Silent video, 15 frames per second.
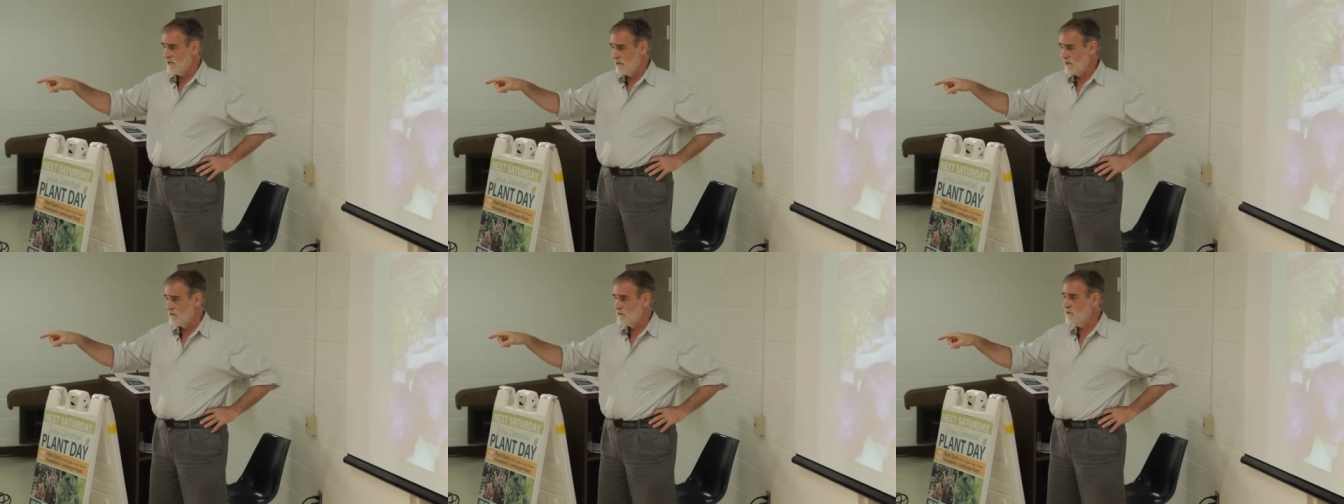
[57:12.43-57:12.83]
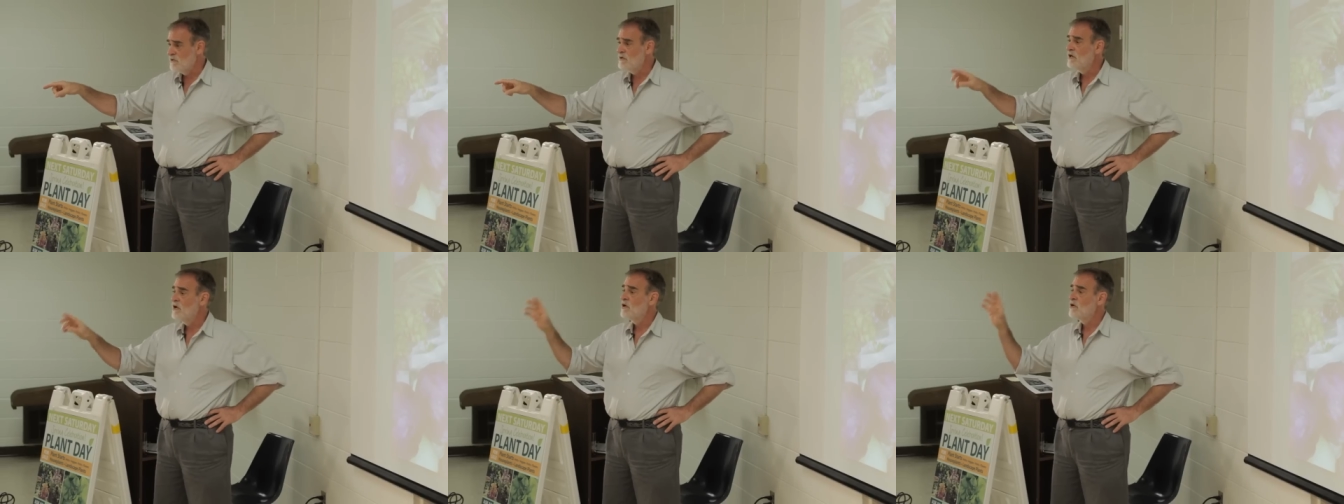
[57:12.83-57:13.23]

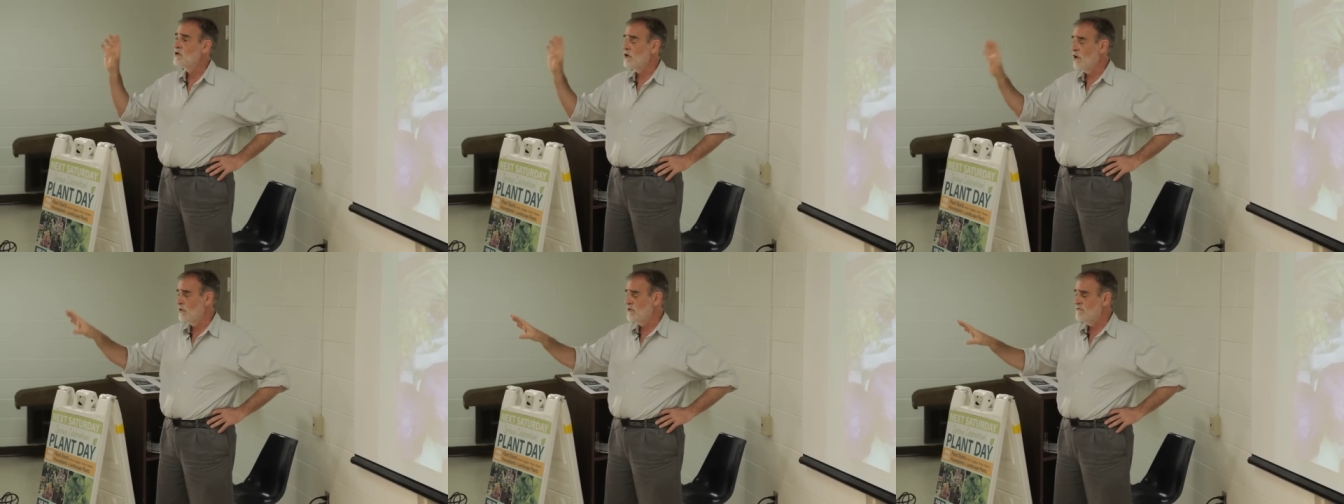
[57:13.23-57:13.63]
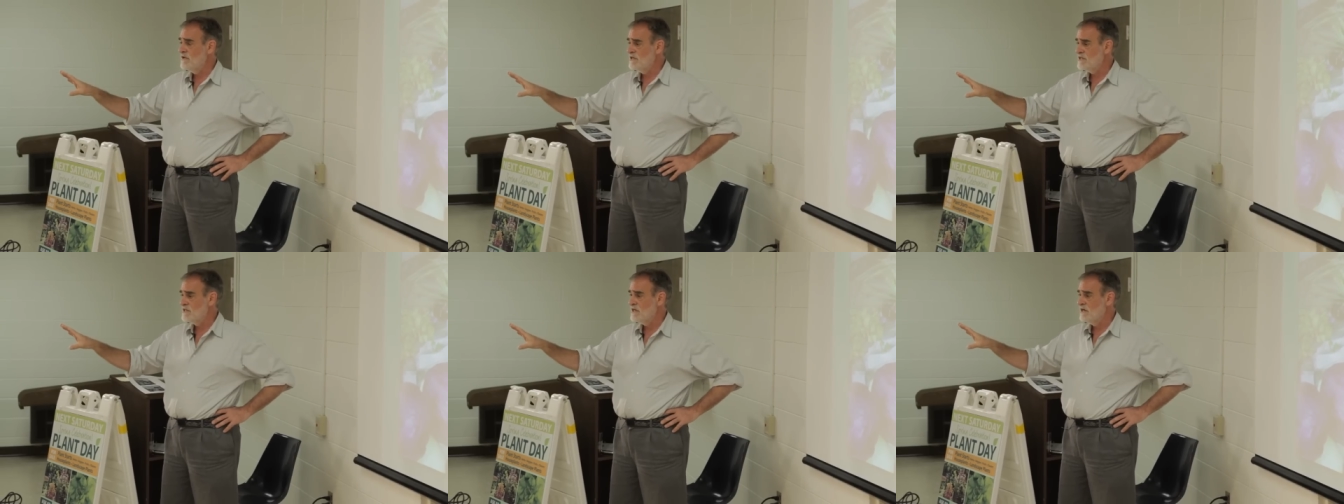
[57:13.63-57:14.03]
article, go and
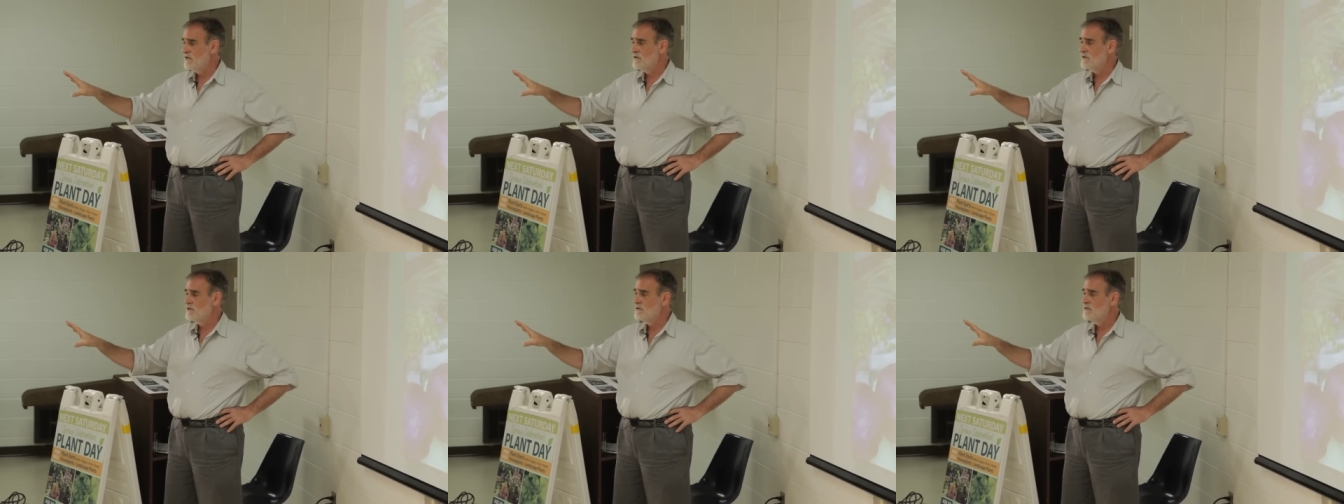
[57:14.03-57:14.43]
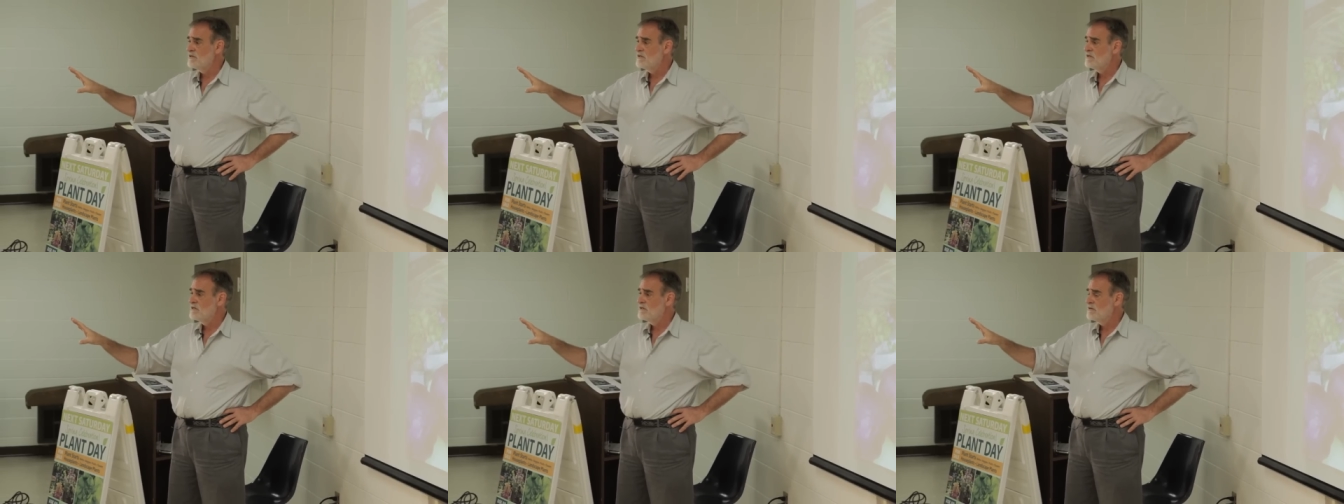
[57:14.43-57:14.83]
visit other
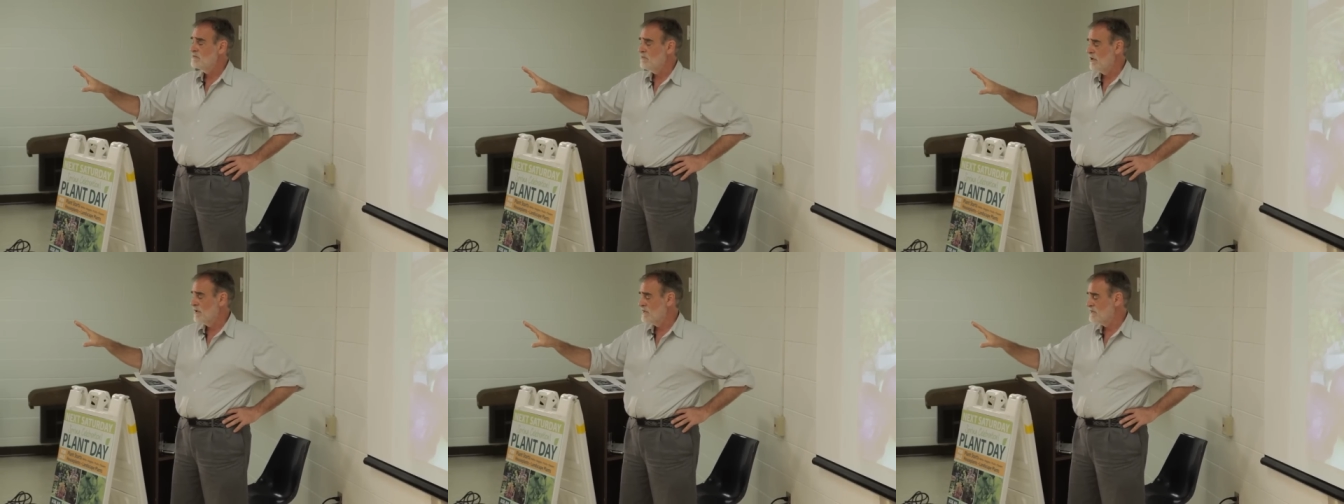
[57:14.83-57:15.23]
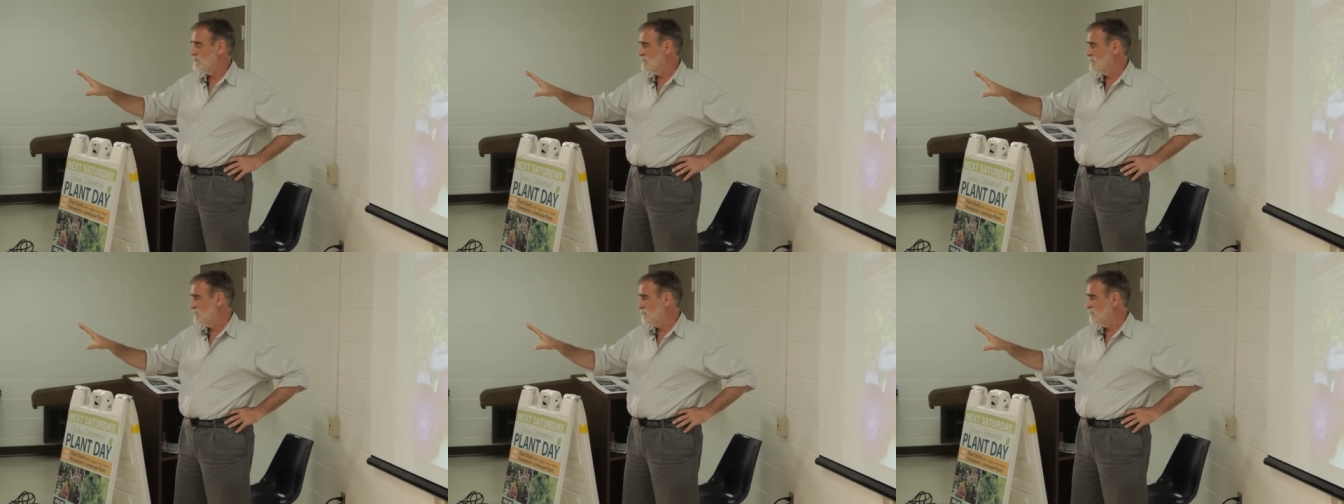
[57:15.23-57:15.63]
markets
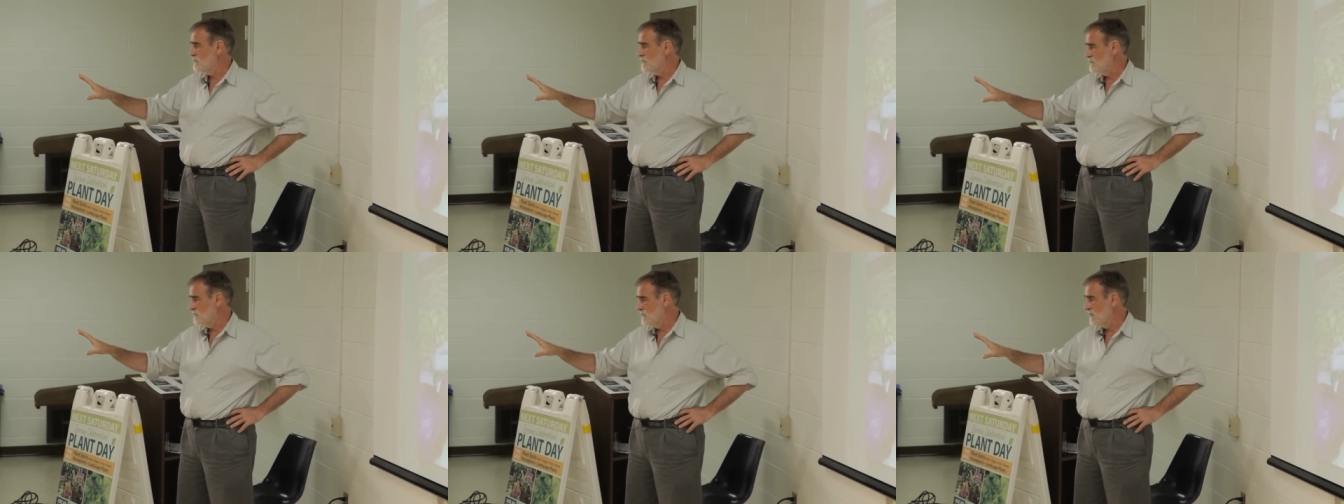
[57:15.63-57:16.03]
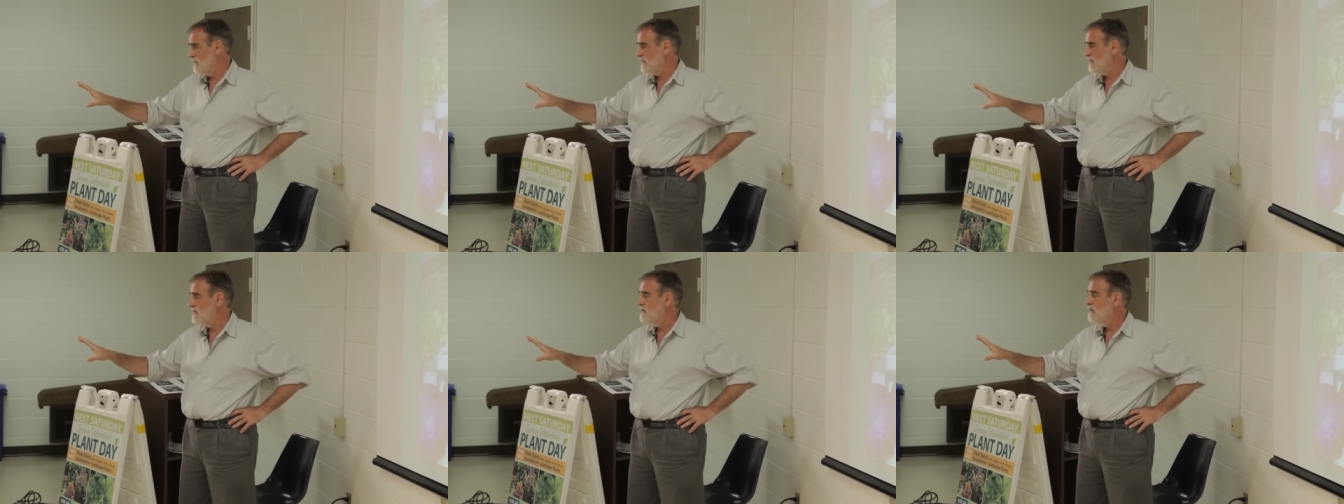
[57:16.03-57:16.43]
and see what they're
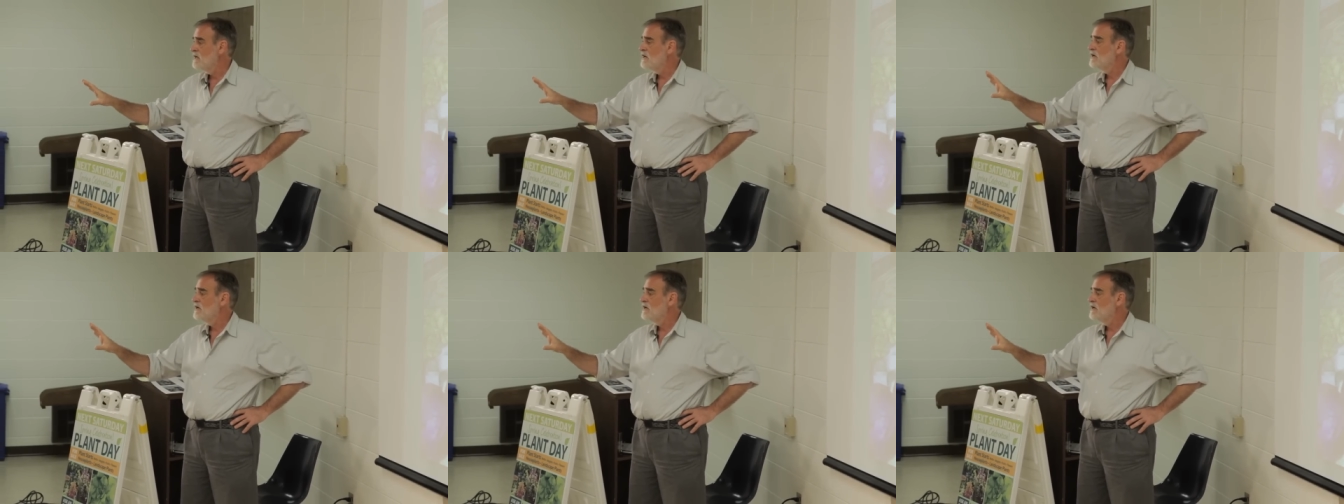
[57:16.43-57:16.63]
doing.